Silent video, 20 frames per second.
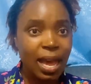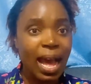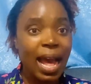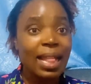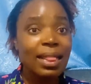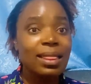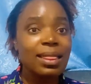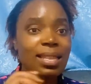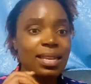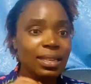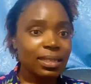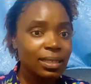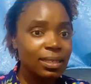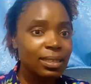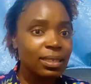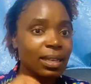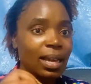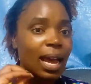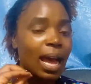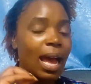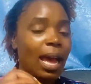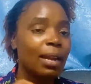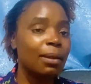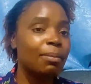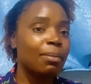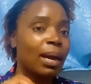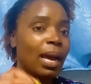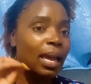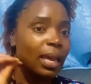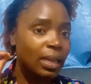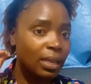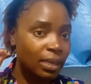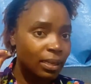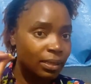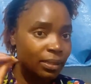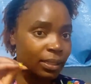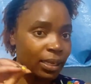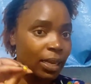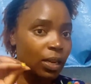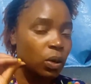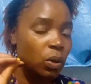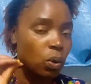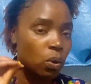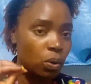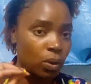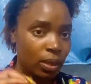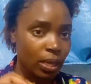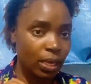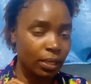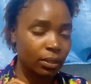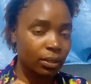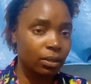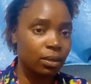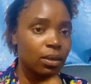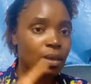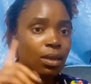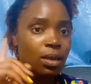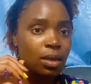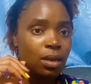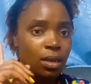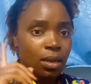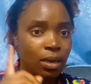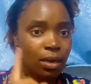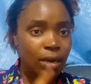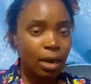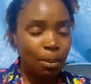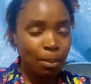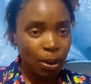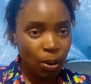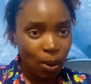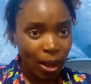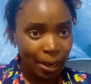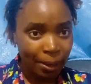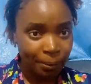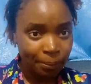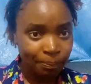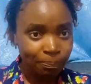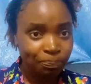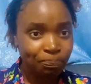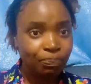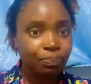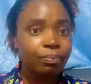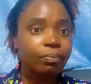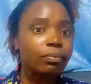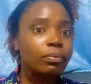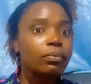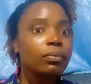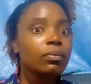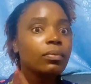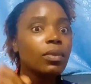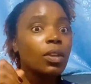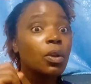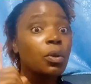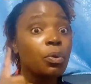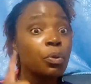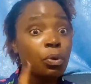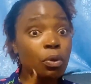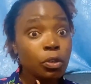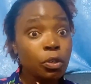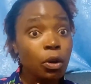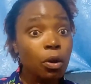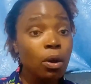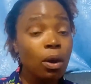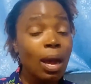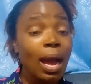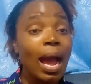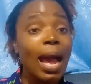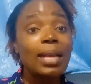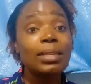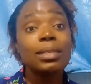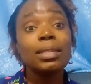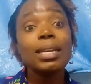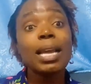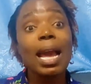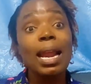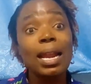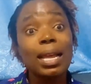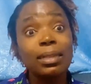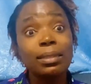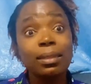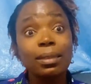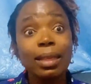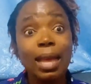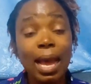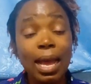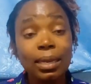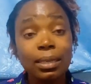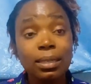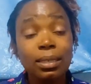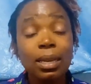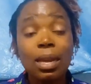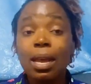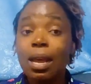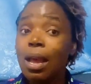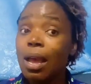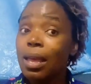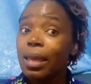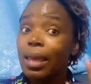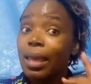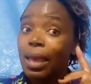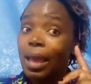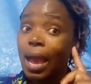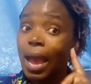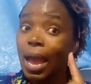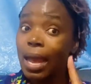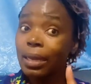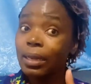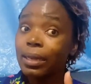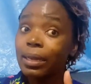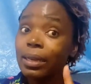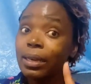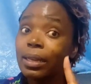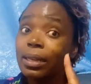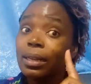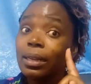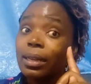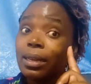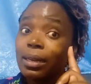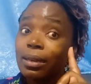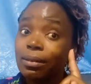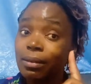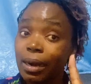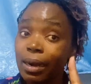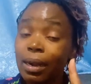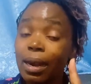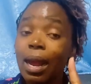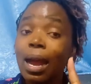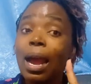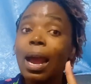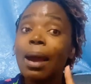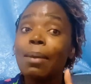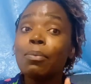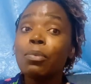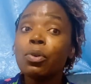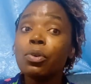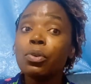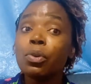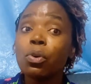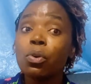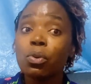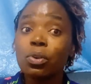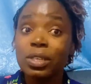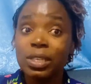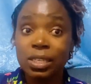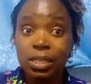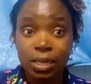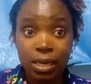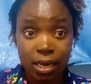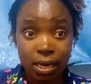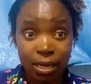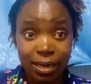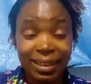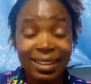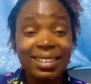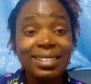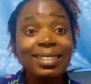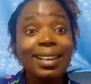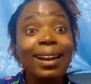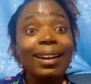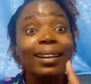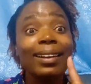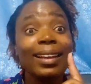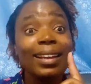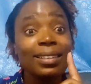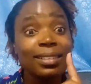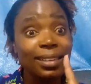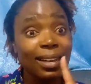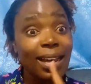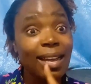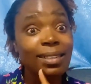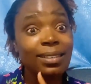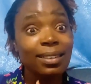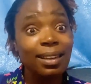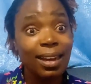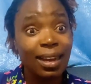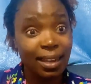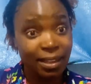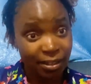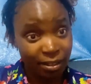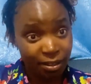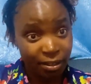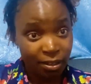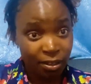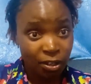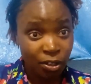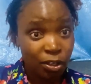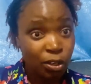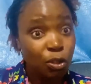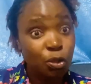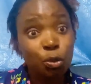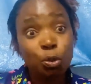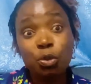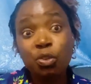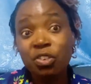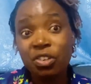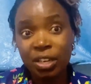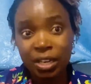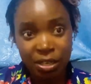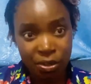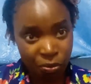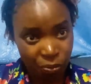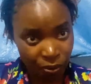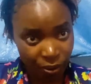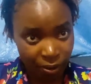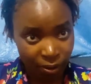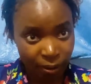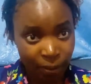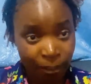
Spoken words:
And these are my take on that. Number one, Ruto has realized that a hungry Raila Amolo Odinga is a dangerous guy to trade with.